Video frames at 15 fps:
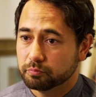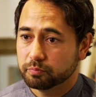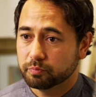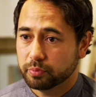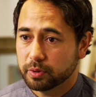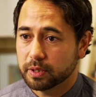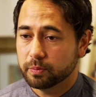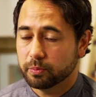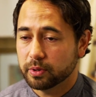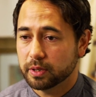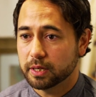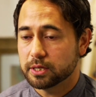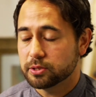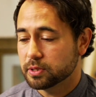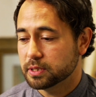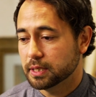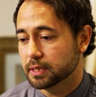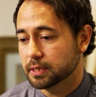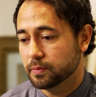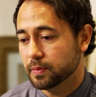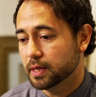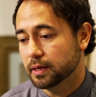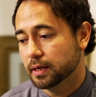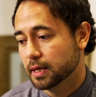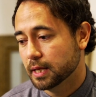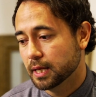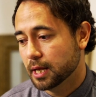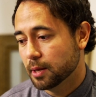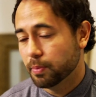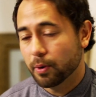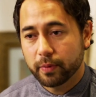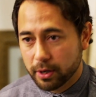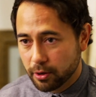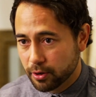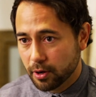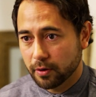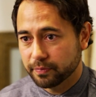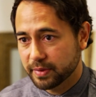Pretty interesting to me. But we don't know.